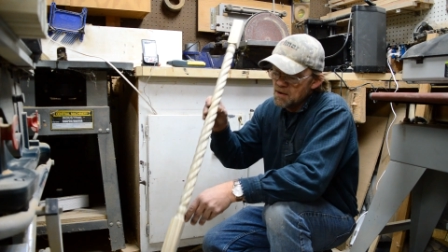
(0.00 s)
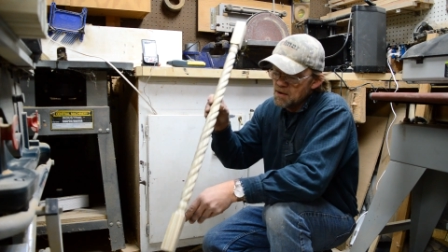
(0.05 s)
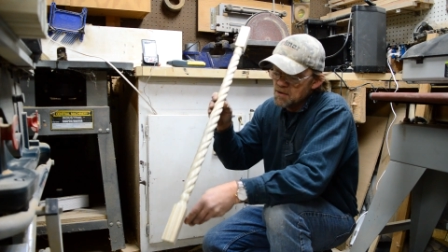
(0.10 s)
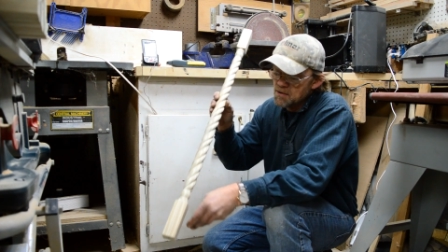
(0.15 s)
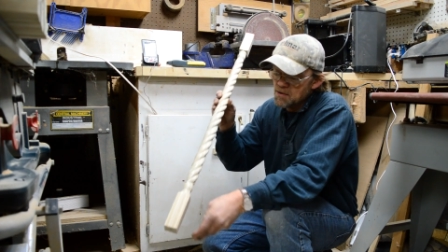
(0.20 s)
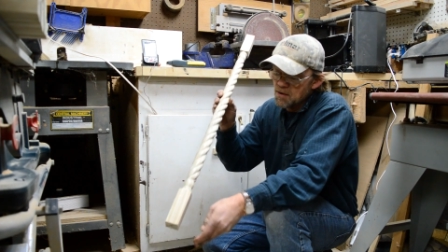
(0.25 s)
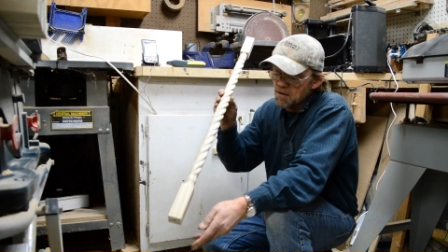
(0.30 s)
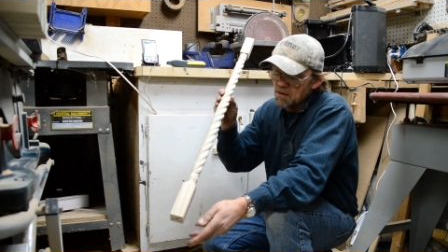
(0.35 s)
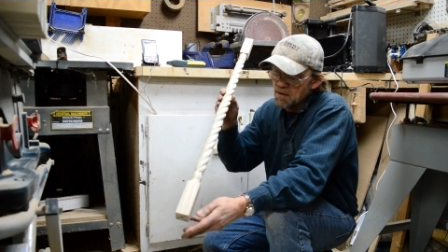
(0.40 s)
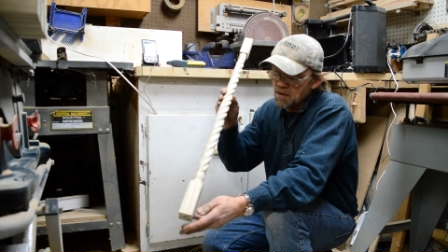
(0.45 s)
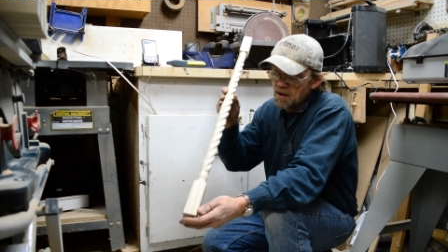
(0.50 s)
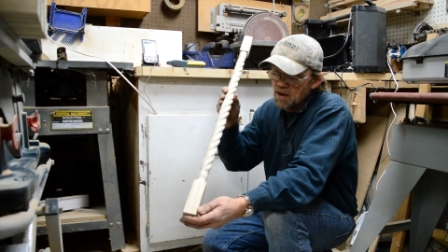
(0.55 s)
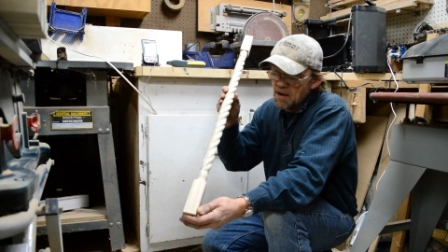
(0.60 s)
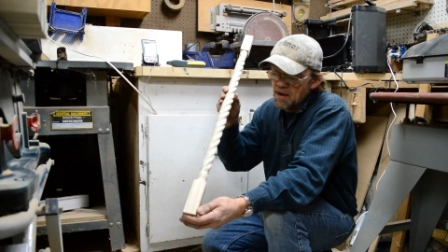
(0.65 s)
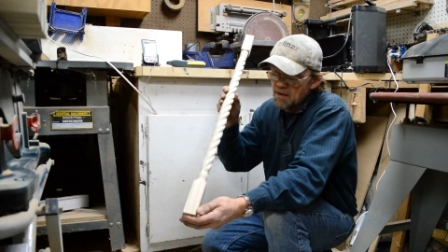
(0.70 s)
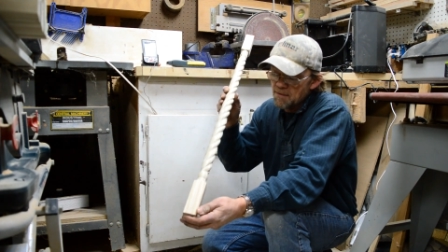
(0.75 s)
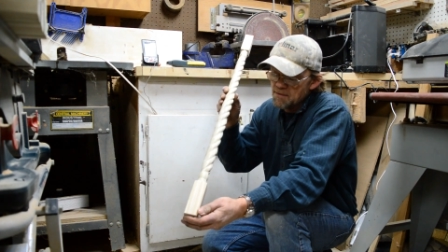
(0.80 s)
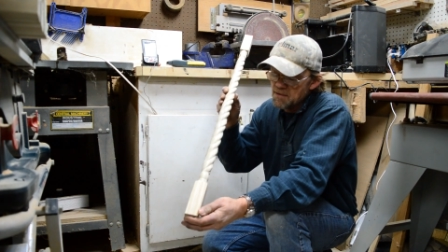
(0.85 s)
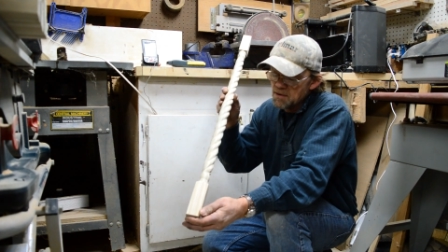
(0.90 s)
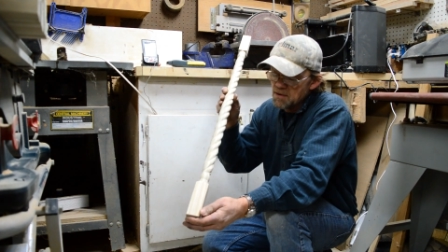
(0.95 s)
So I
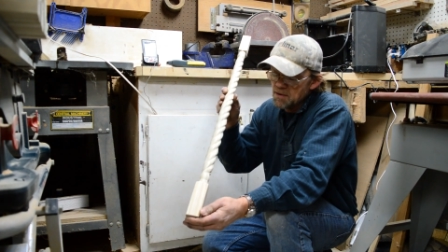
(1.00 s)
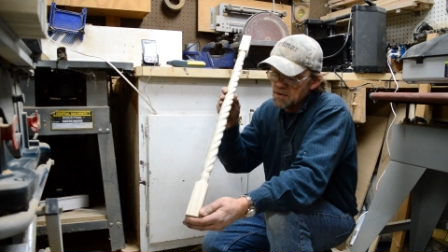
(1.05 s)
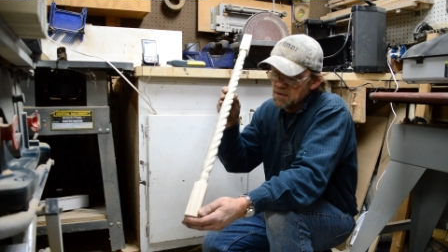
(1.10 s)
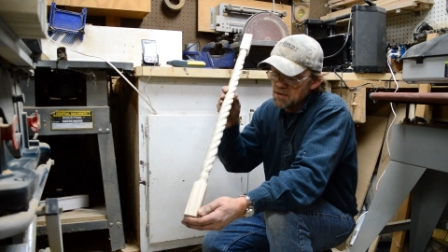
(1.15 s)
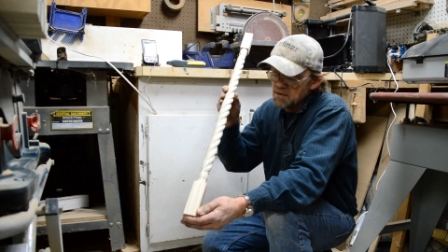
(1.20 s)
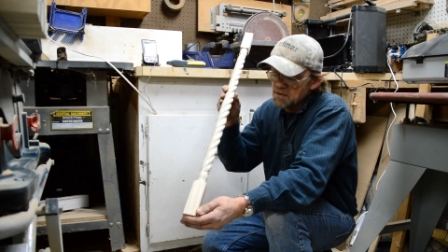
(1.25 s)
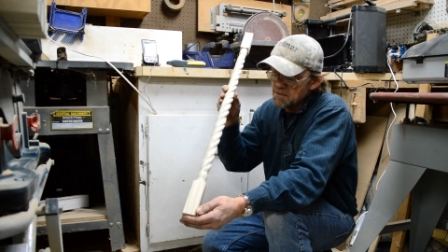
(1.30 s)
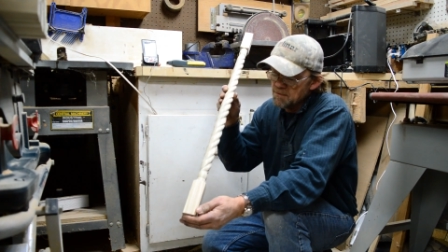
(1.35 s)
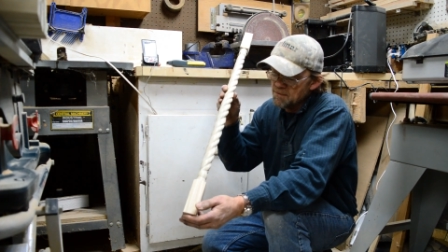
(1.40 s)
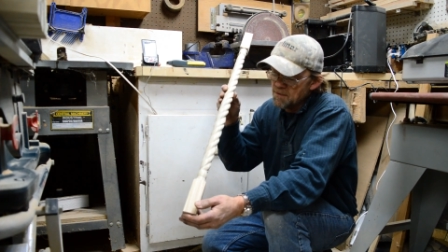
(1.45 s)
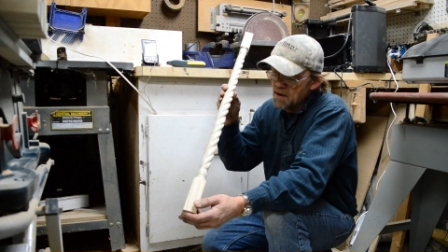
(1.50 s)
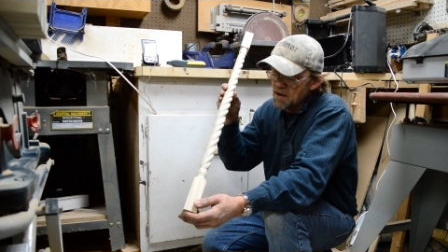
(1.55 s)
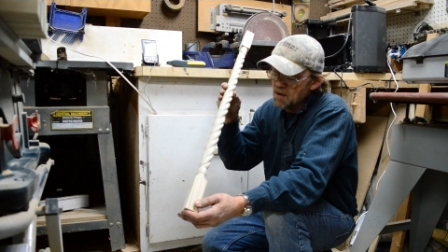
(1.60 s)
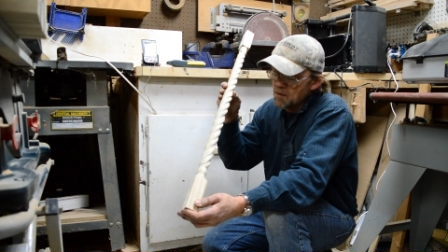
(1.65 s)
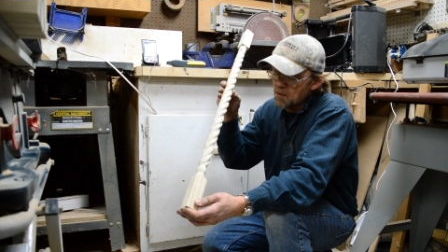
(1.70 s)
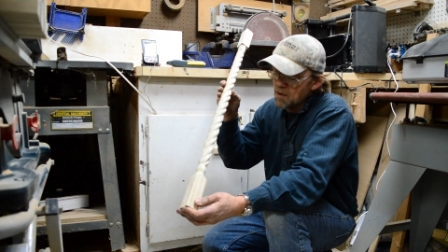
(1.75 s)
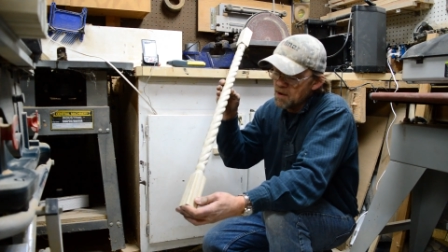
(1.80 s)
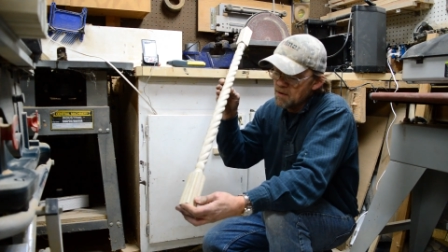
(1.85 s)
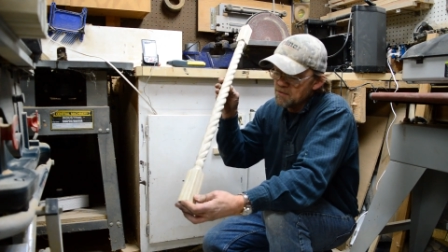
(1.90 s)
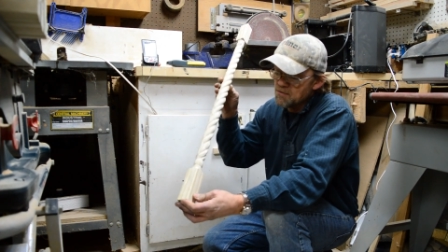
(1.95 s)
have to find a
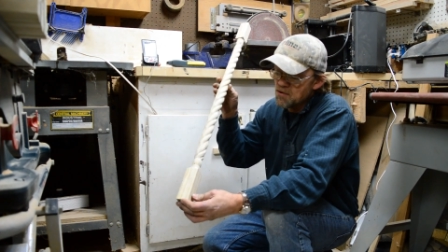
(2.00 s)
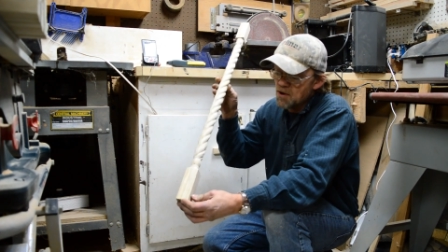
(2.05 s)
way of